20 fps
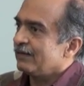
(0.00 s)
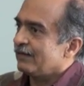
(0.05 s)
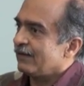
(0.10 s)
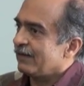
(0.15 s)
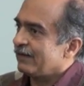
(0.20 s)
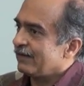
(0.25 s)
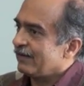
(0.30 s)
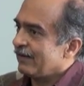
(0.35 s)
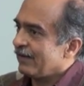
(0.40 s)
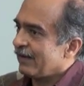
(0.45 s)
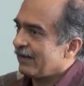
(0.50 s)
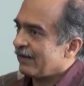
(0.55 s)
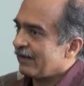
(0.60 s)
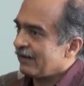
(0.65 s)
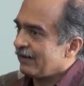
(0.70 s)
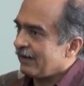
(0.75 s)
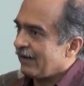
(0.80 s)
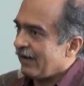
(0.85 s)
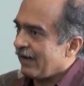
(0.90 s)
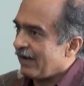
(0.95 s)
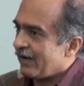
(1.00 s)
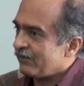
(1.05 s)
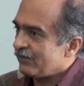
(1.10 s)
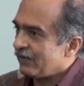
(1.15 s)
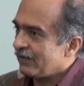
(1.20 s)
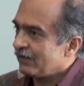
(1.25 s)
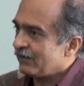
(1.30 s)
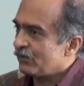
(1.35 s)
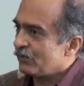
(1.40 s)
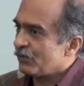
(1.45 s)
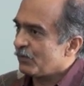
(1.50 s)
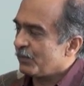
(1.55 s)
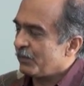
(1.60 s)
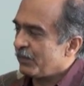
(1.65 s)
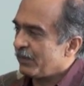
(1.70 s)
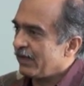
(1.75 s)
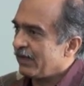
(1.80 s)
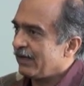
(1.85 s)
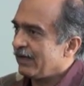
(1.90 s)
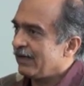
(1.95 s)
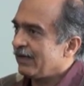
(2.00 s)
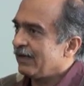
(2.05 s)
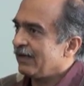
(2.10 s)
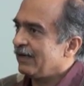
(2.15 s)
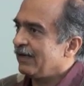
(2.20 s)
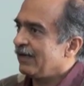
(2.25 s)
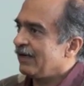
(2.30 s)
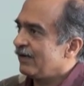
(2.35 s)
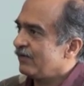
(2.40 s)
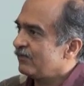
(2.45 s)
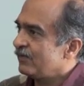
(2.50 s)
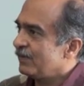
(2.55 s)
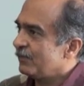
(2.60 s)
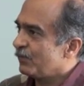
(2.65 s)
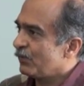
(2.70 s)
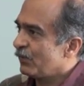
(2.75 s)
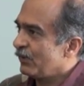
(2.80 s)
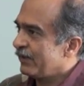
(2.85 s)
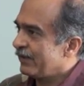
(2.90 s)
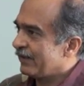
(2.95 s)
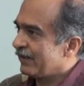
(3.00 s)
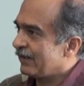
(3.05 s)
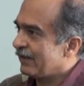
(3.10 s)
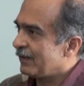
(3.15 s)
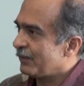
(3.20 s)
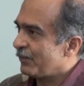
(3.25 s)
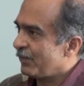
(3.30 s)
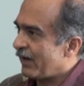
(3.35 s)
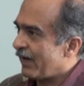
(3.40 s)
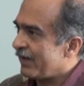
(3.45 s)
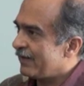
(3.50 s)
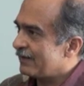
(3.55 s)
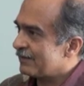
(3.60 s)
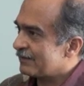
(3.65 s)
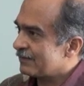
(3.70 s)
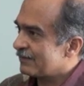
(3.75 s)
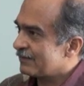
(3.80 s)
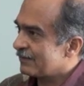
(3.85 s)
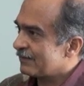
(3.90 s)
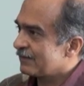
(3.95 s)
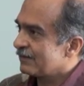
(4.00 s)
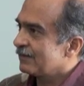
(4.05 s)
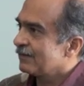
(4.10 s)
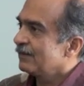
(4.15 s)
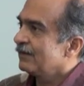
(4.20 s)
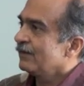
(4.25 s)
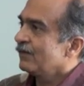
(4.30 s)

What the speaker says: that they are having to pay a heavy political price